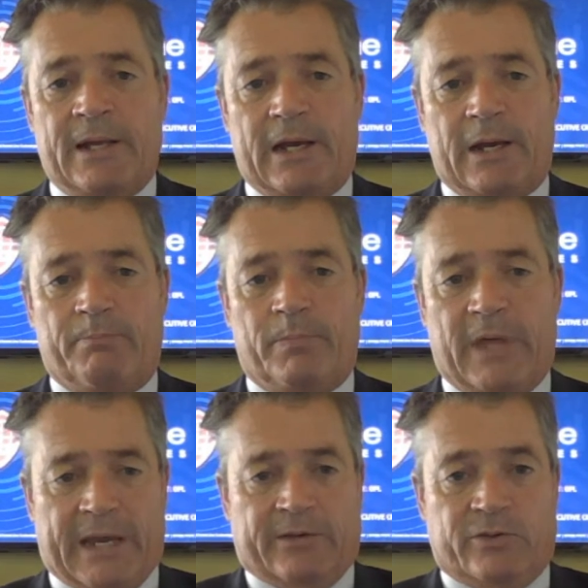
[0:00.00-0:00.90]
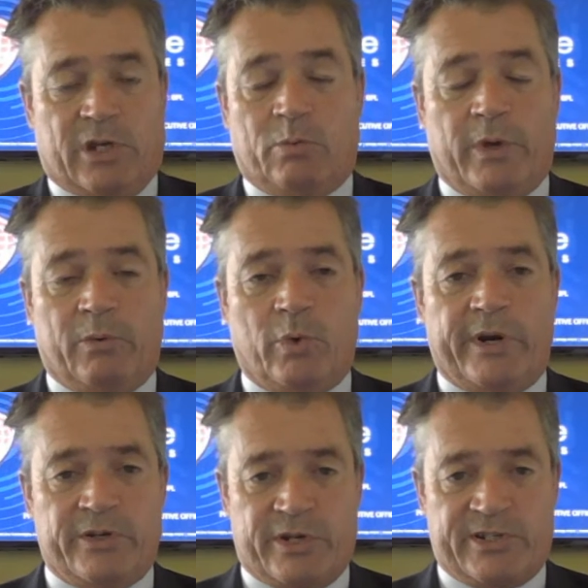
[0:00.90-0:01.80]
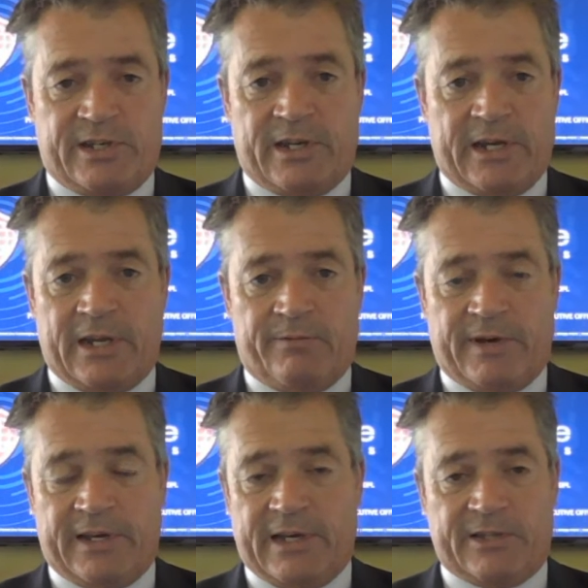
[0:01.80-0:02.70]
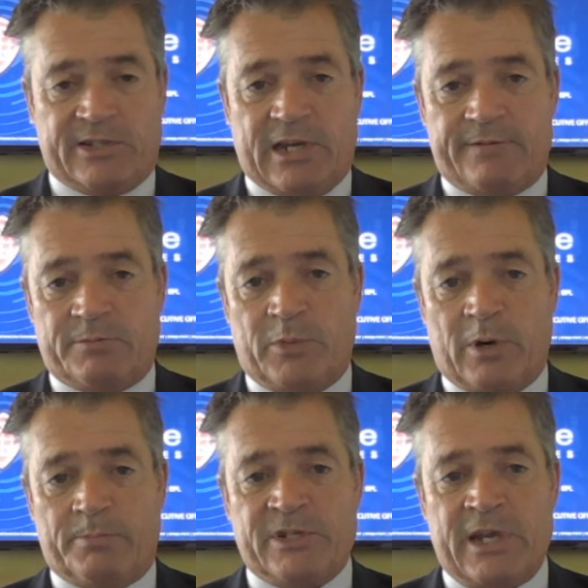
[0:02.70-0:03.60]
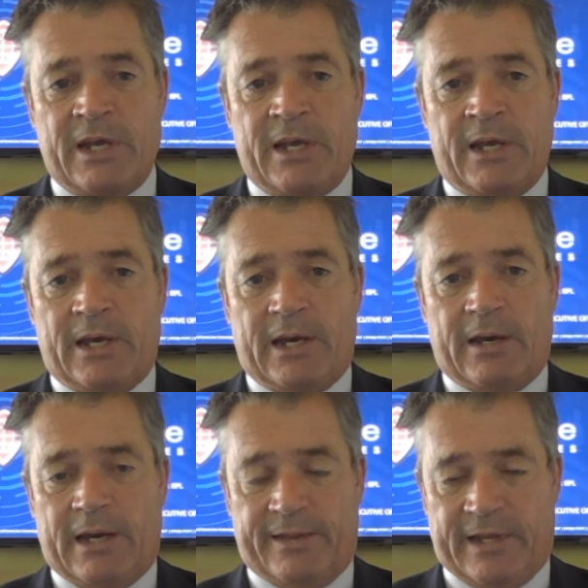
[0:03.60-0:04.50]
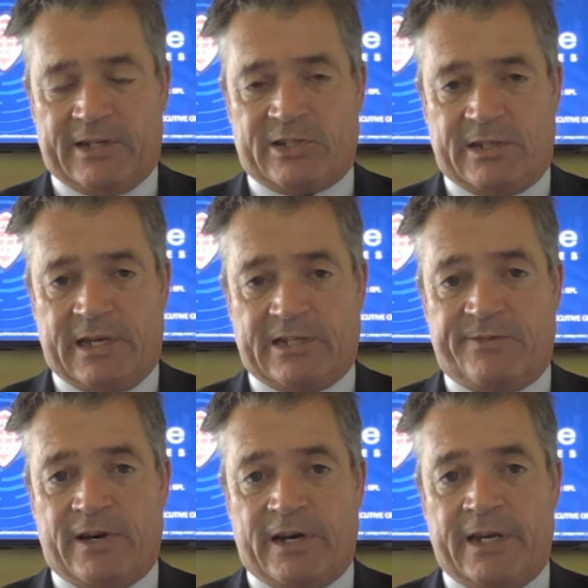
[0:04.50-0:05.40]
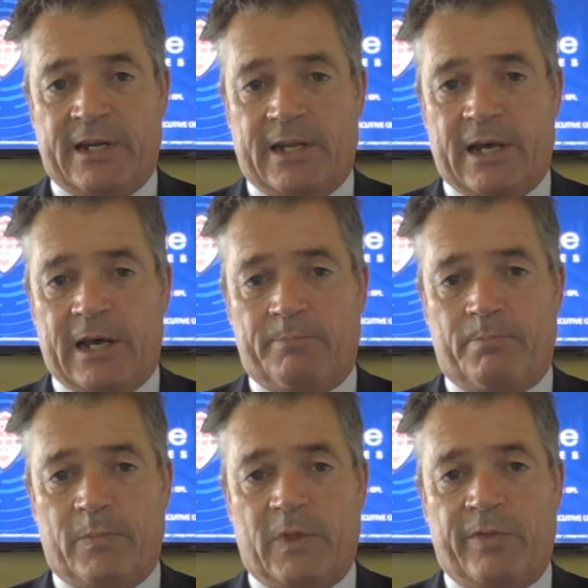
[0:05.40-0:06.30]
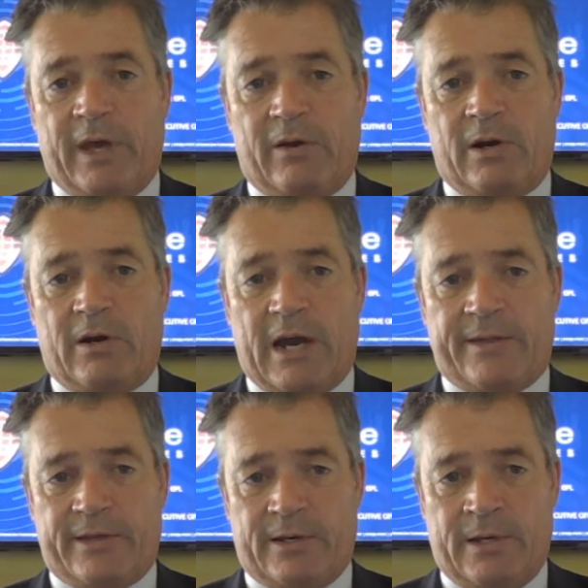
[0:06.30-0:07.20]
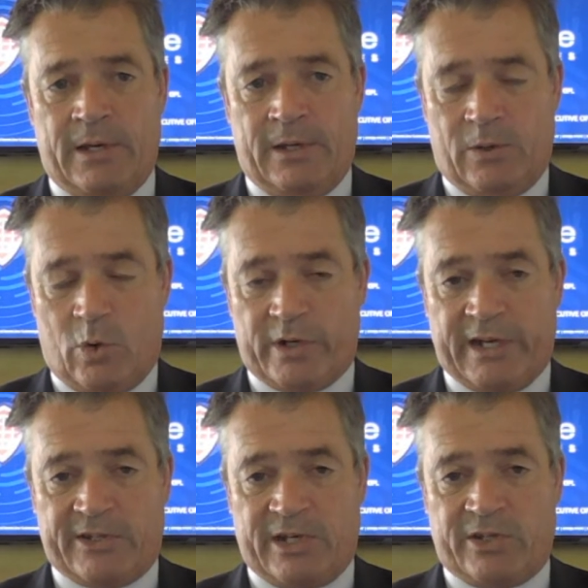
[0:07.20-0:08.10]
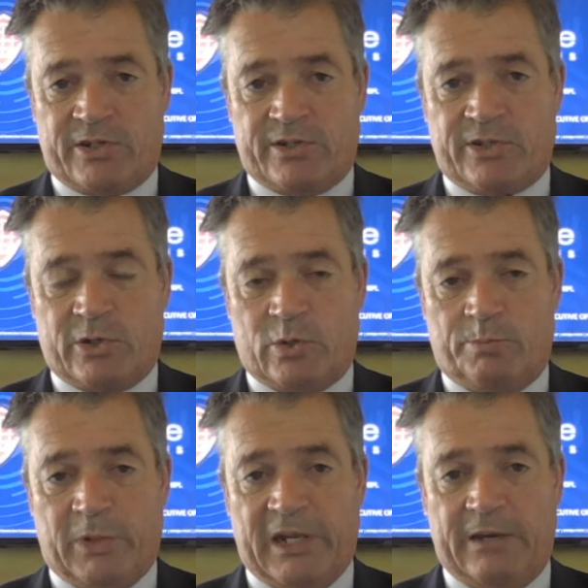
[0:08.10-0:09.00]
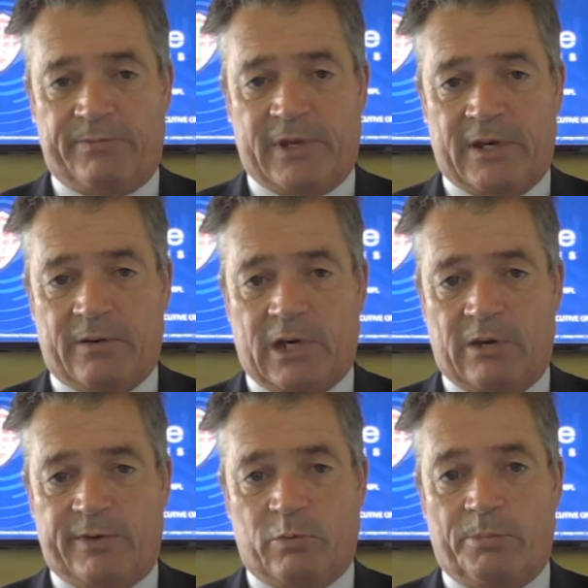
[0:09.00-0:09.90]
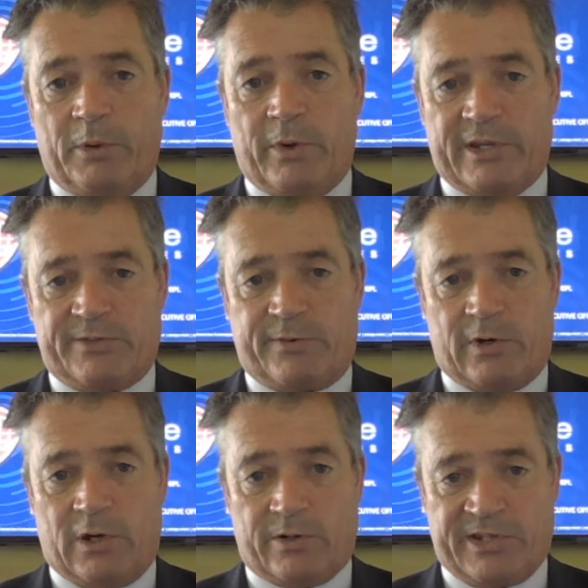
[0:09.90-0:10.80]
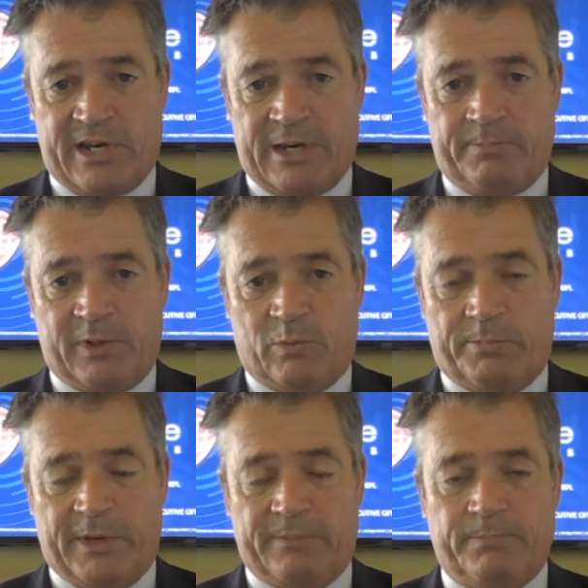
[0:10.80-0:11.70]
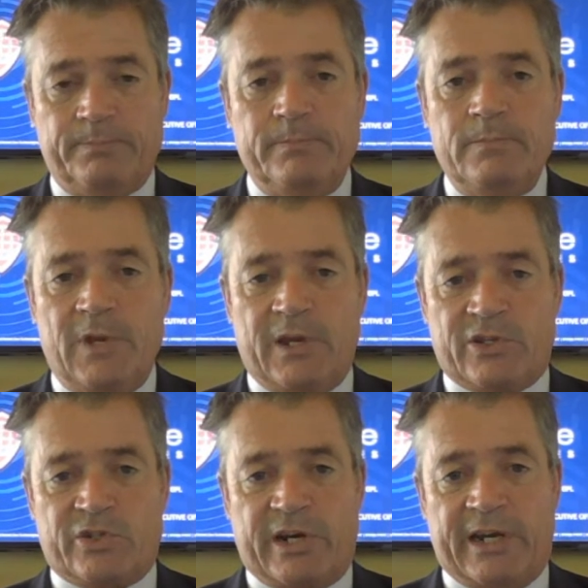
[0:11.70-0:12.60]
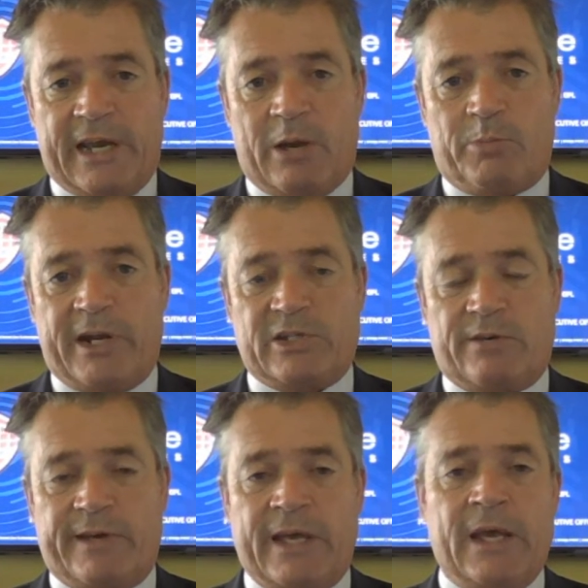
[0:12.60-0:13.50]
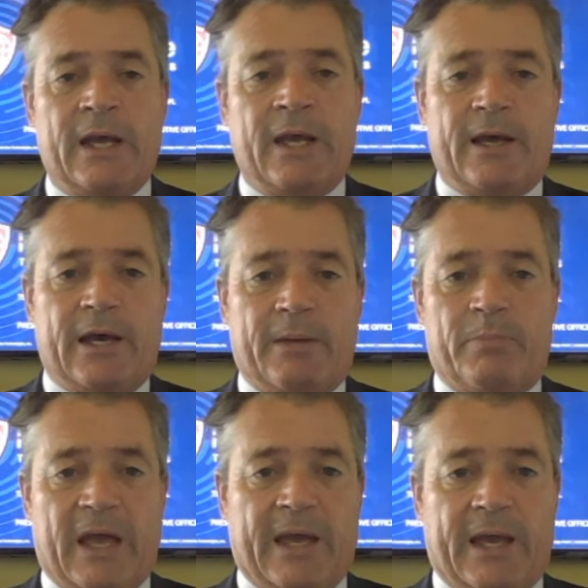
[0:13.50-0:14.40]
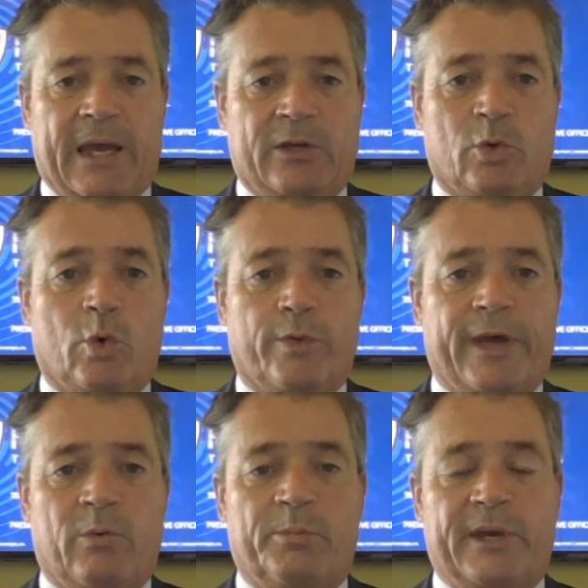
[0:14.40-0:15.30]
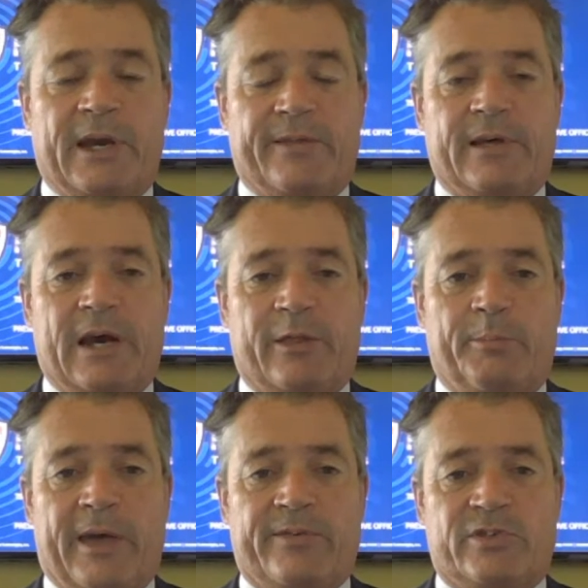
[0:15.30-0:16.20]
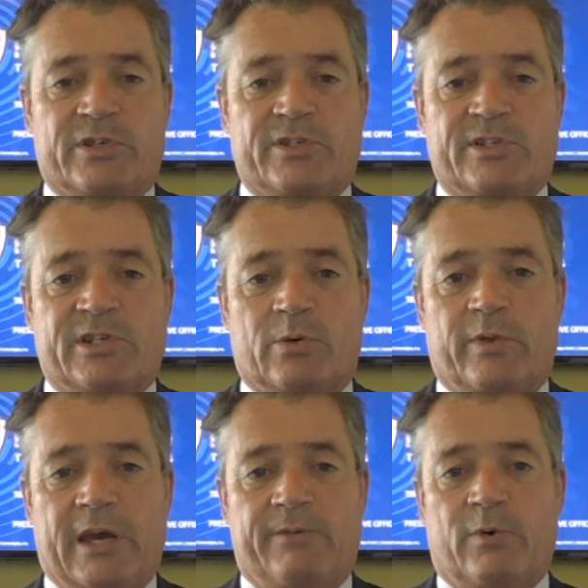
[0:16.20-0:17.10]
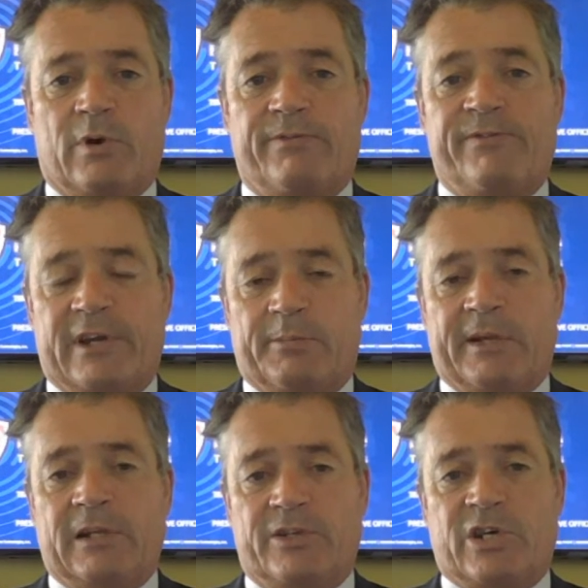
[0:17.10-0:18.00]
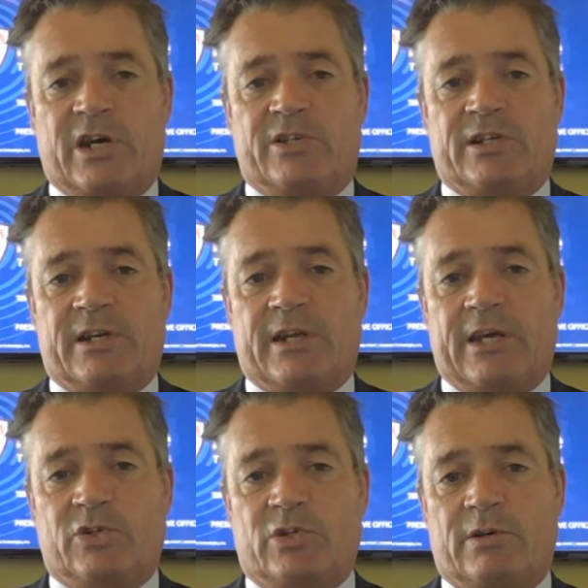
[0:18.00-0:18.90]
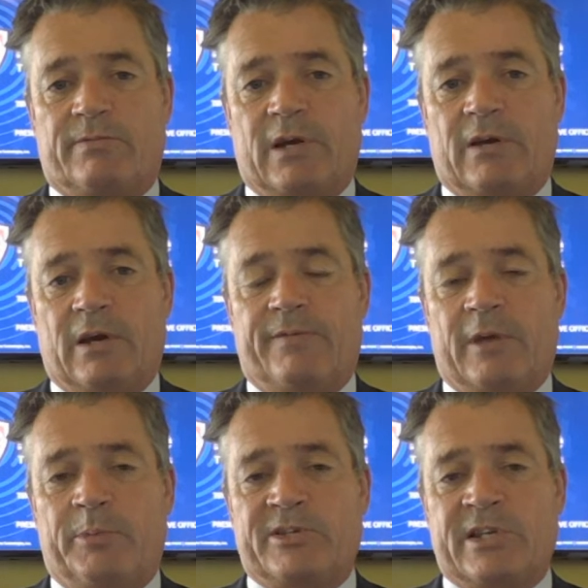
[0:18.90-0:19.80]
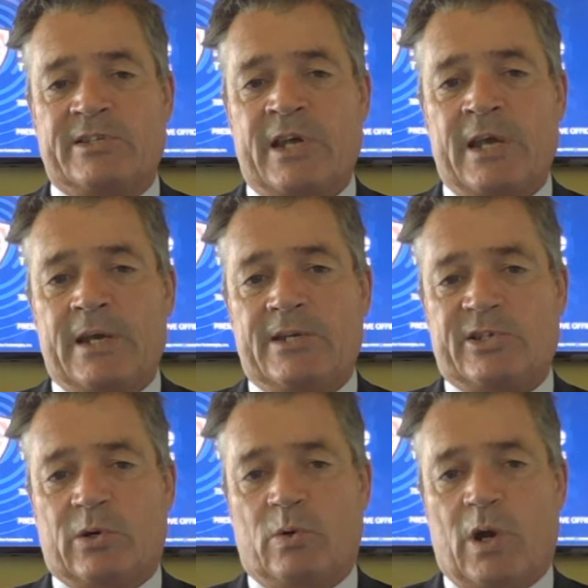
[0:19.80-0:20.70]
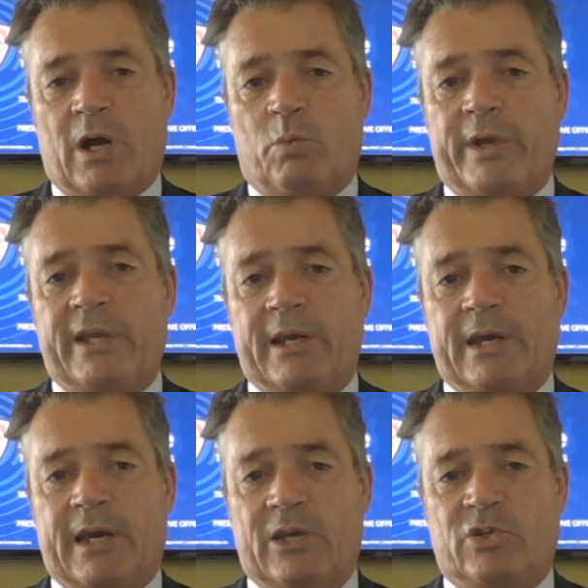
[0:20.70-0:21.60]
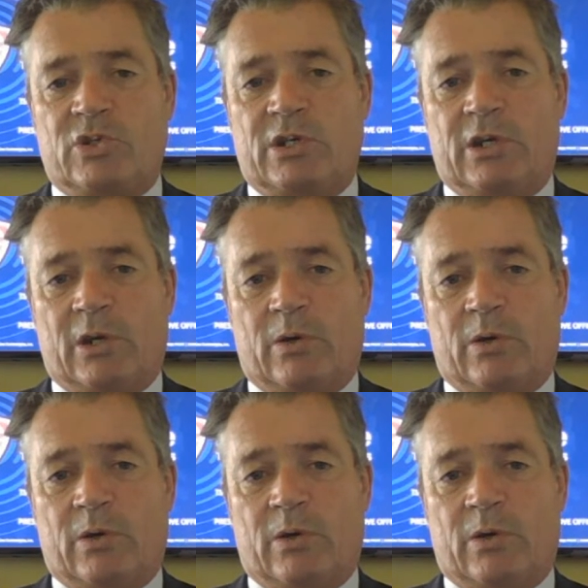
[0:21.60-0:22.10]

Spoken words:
And we're interested in identifying guns, knives, and bombs, and that's fine. There are other organizations who believe that COVID will be with us for a long time, that we'll be constraining outbreaks of it, and or there will be other pathogens, and so therefore are fundamentally changing the nature of their business. So we can engage,